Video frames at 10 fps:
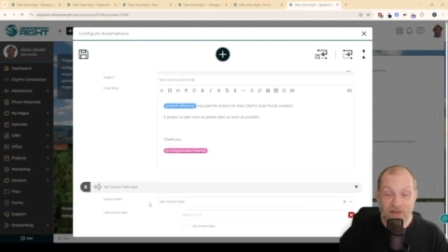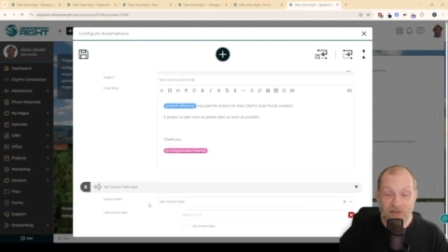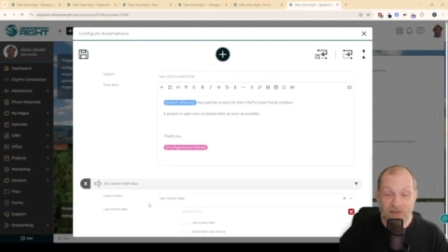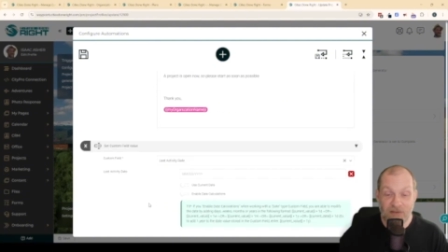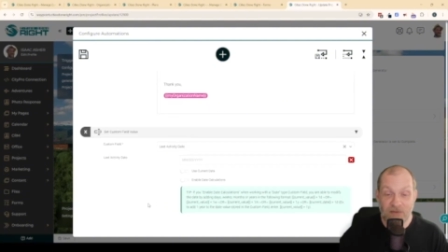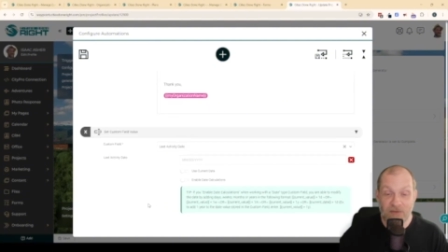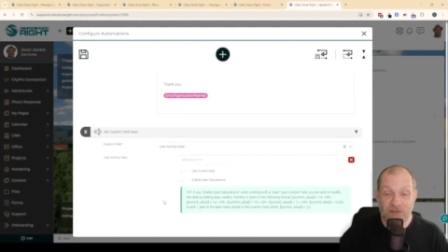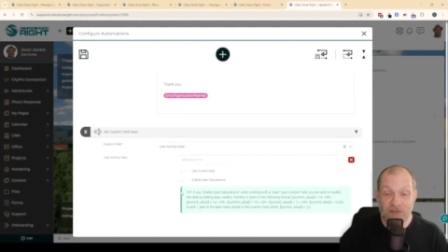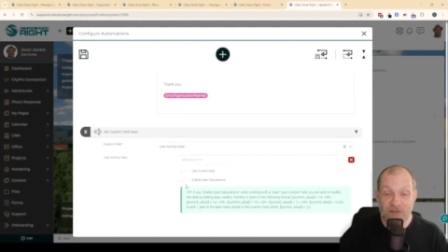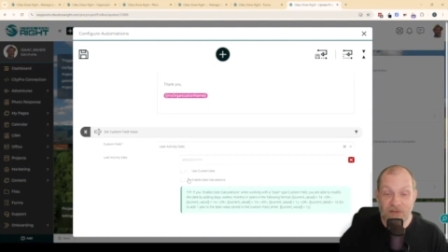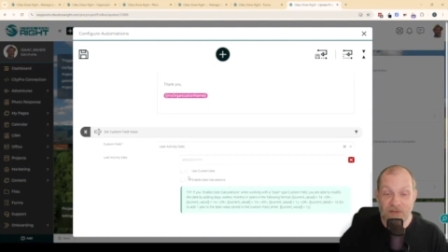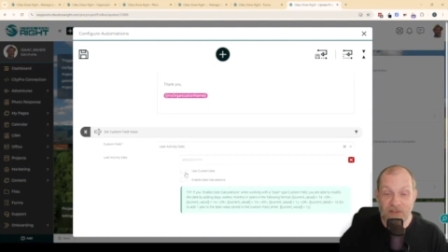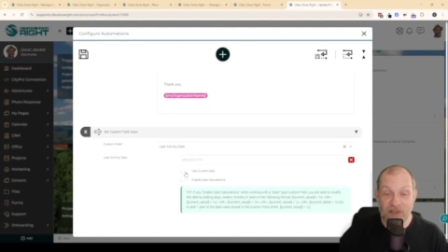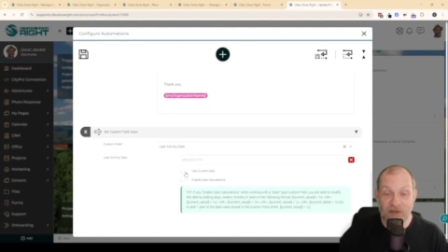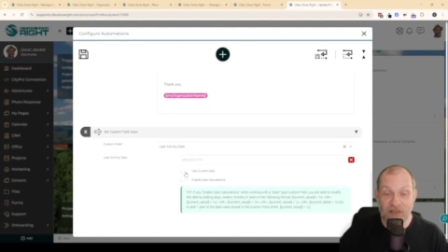to the
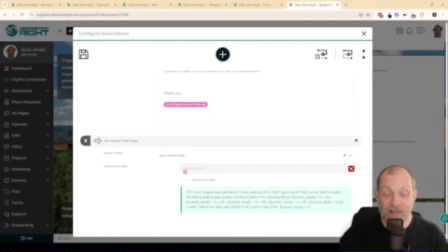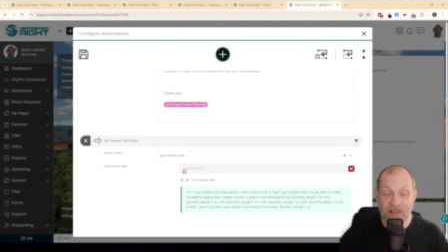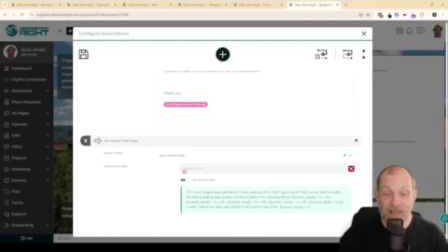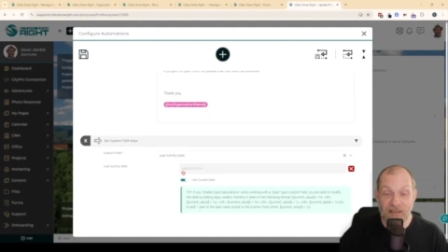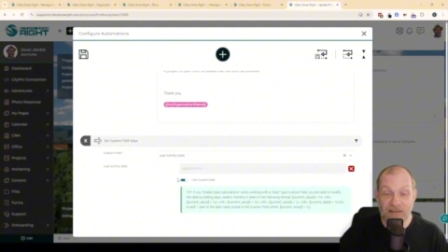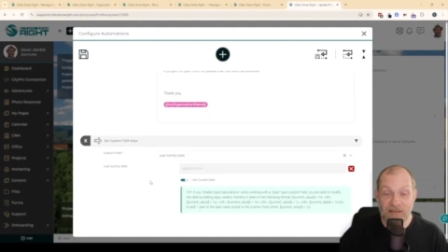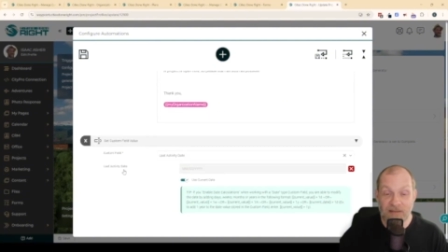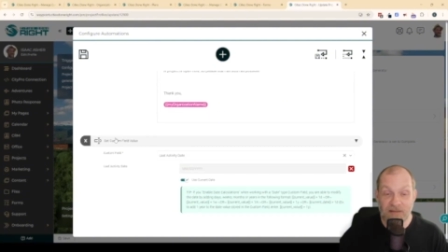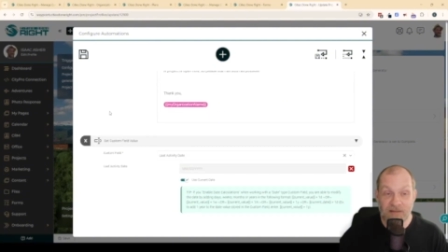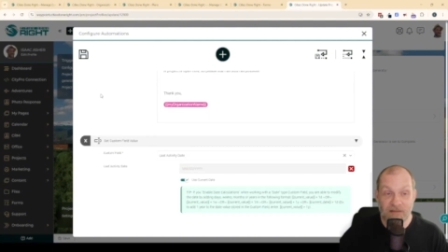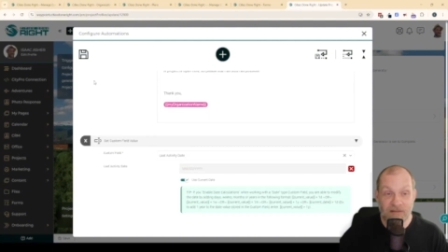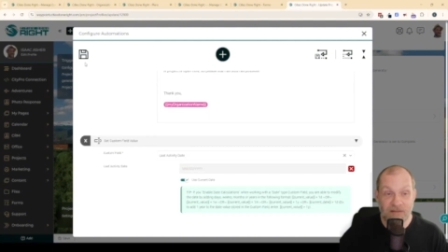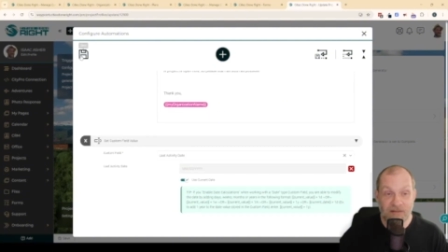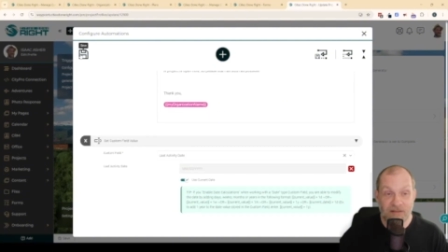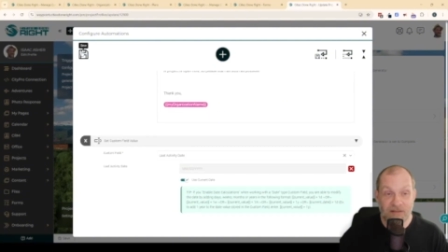current date.
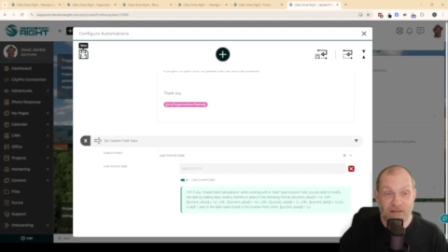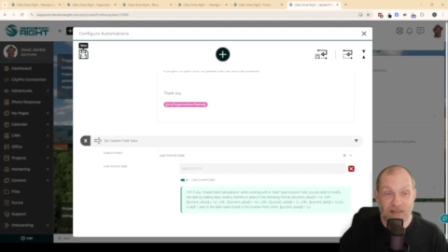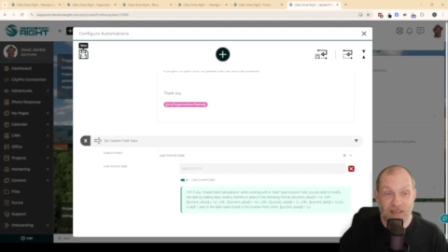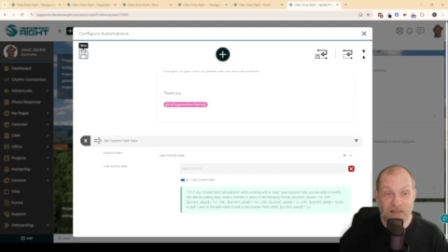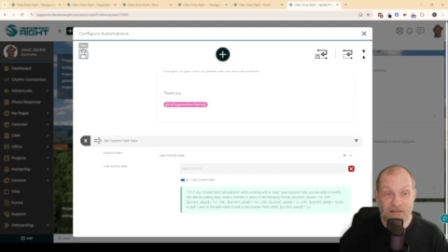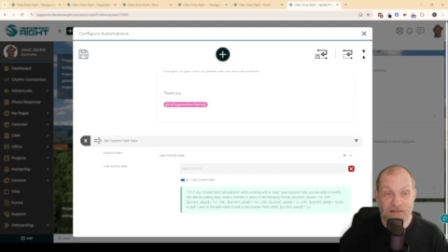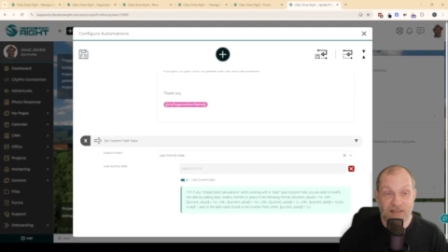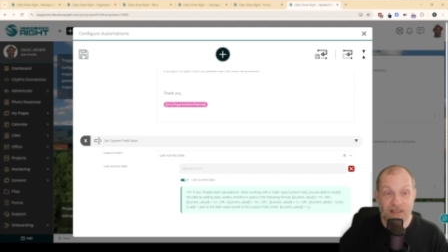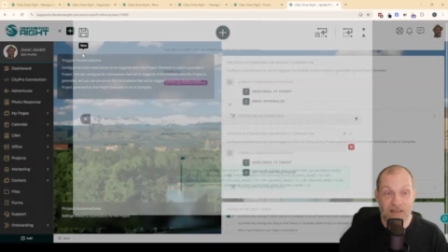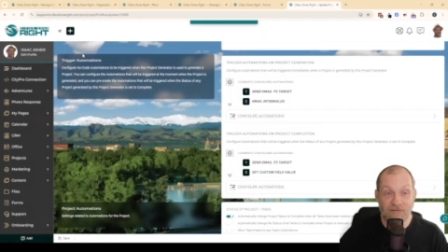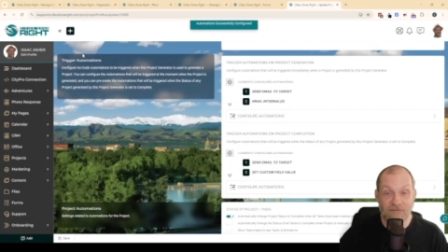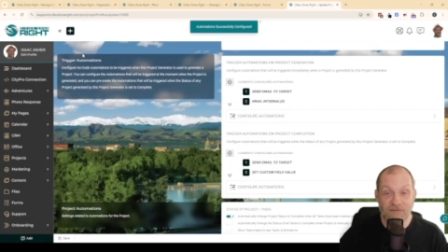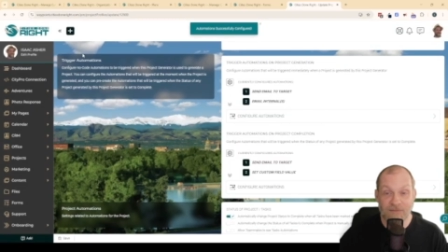And save.